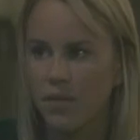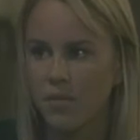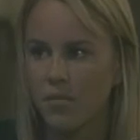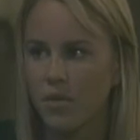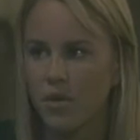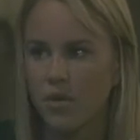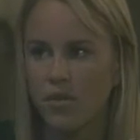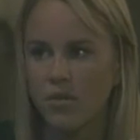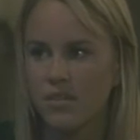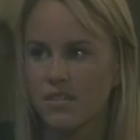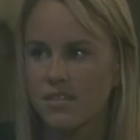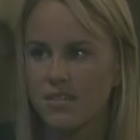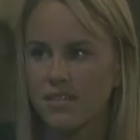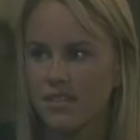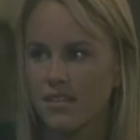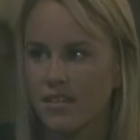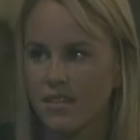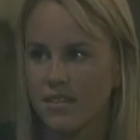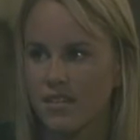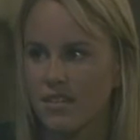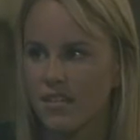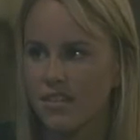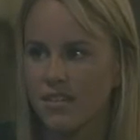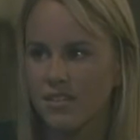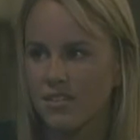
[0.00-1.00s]
I'm always
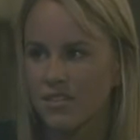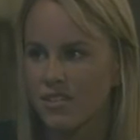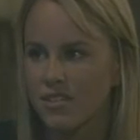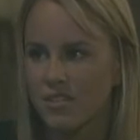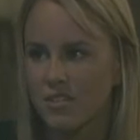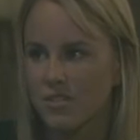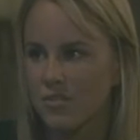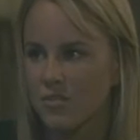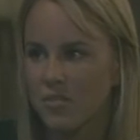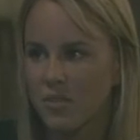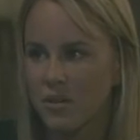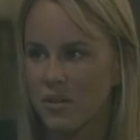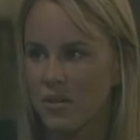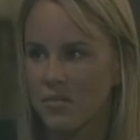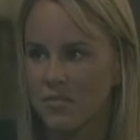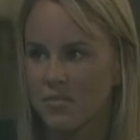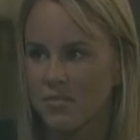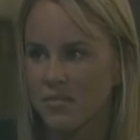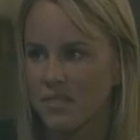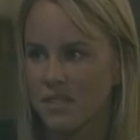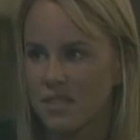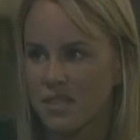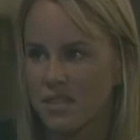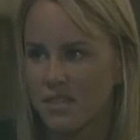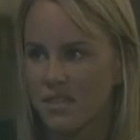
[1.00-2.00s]
going to need you,
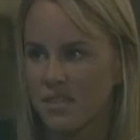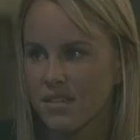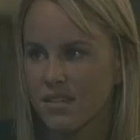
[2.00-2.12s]
Mom.